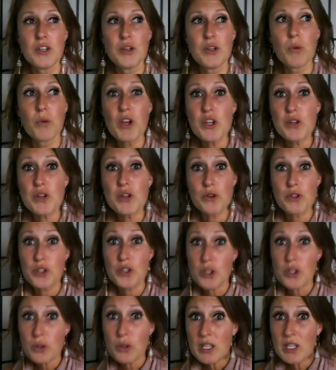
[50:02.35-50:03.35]
What you're
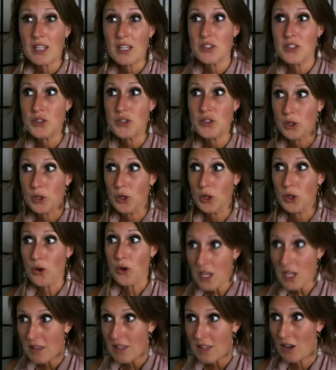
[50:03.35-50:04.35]
doing is you're
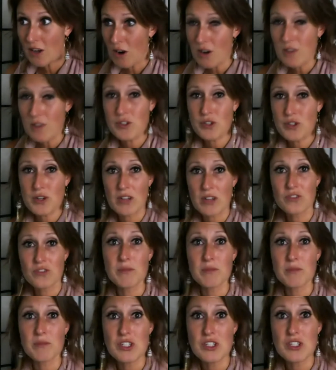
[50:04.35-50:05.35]
learning the art of
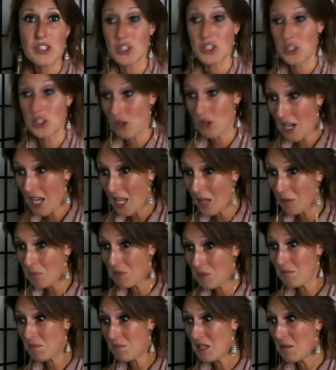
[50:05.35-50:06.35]
transformation. You're
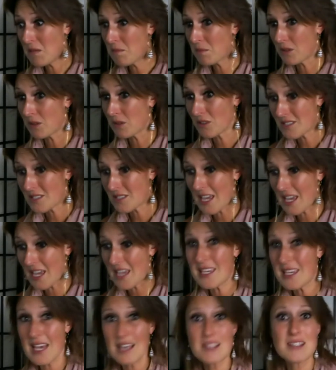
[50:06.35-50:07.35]
helping people say
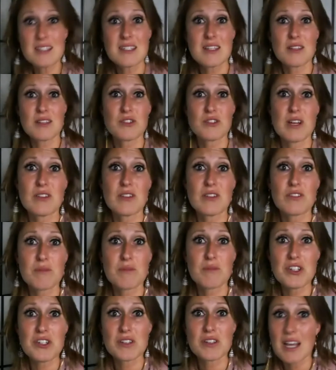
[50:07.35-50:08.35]
yes to their
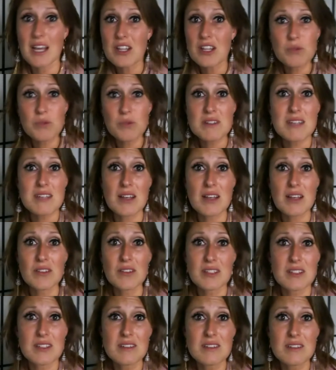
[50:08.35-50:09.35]
transformation. That's what sales
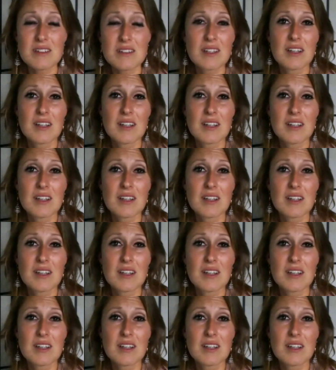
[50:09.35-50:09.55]
is.